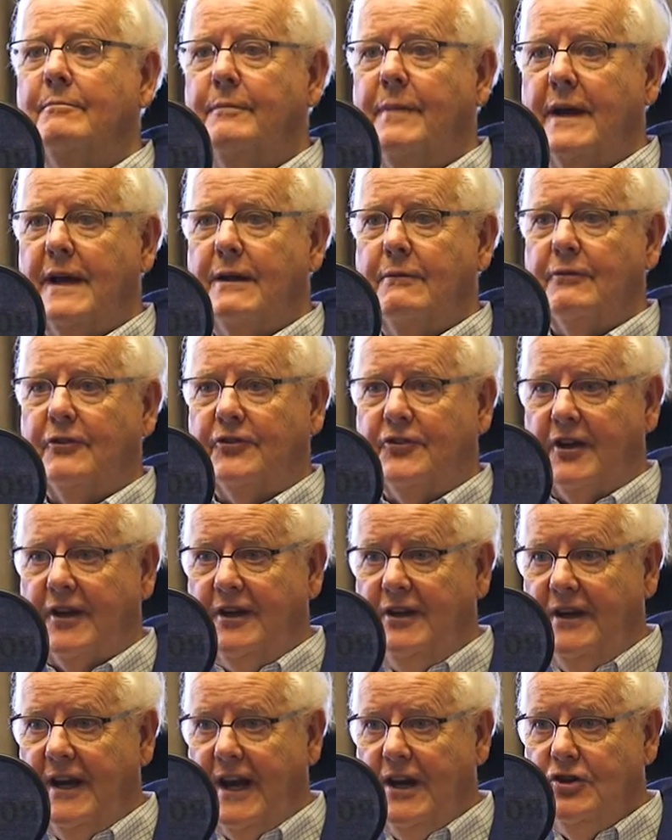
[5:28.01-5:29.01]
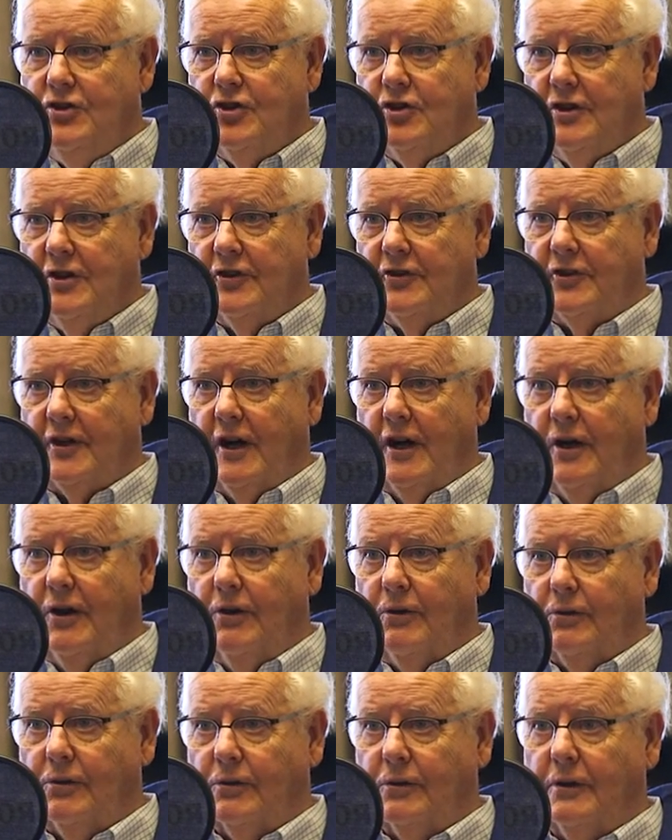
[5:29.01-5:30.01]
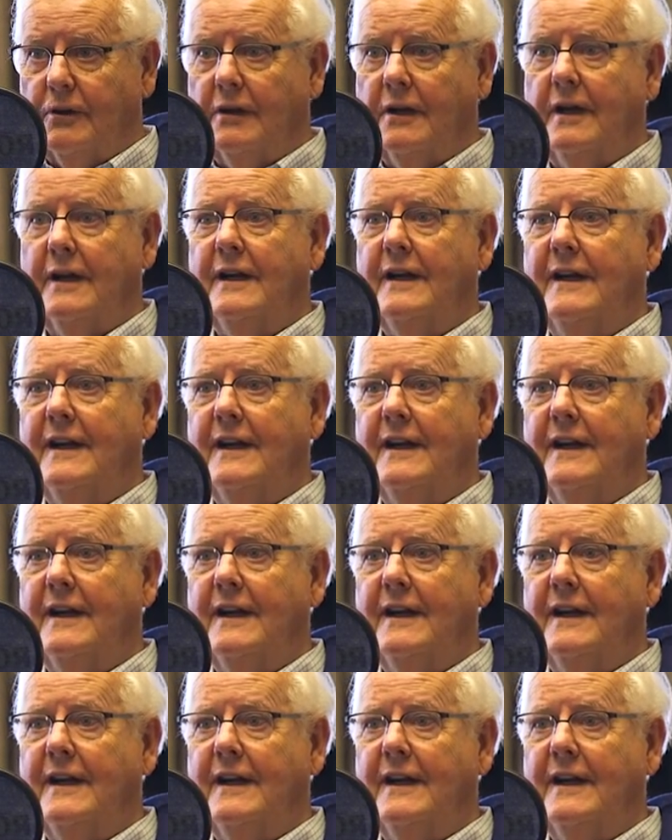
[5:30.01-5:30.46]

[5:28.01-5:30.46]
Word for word: But it was the nation as a whole